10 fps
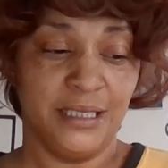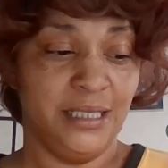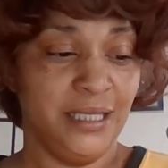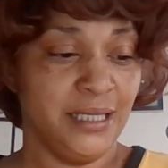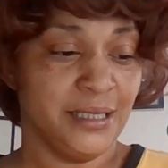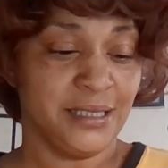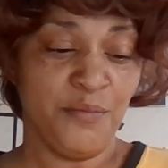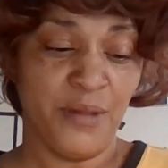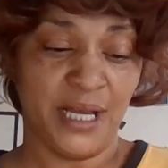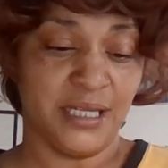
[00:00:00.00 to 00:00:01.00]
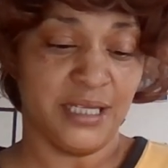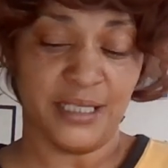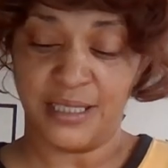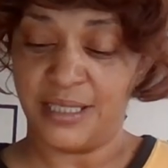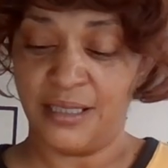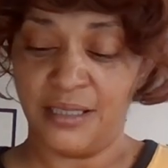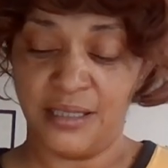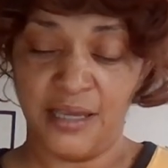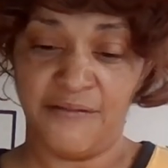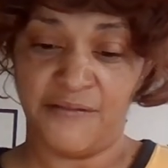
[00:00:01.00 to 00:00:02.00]
Yeah, somebody is
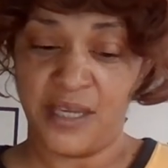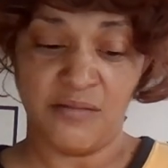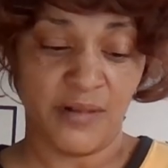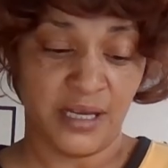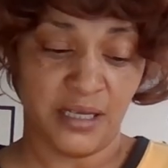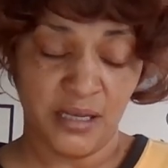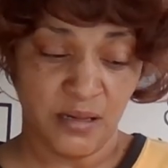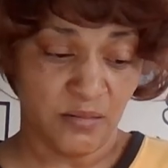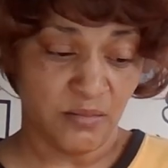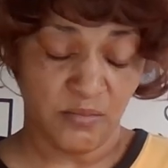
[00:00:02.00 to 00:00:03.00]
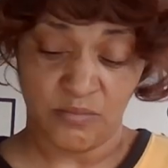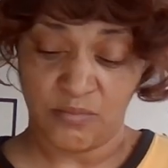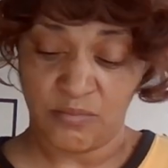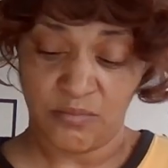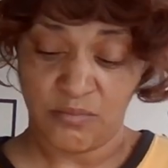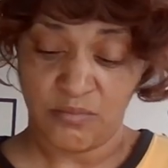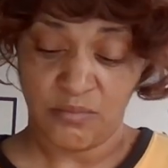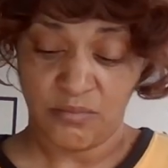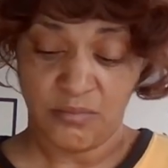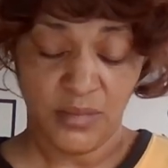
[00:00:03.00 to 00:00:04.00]
sealing their fate right here.
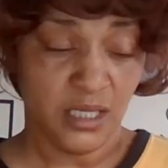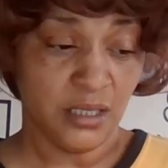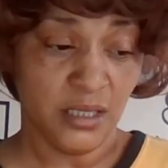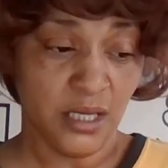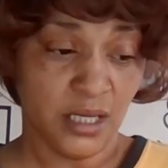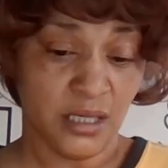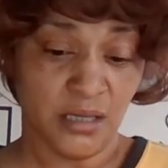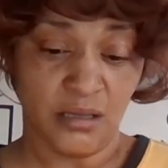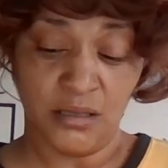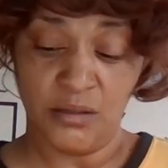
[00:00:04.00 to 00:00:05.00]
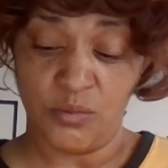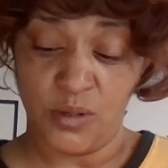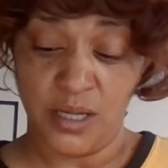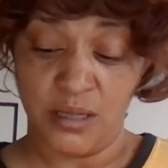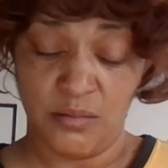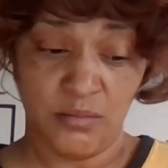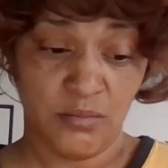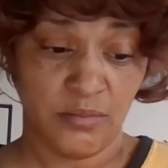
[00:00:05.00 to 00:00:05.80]
And it ain't in a good way.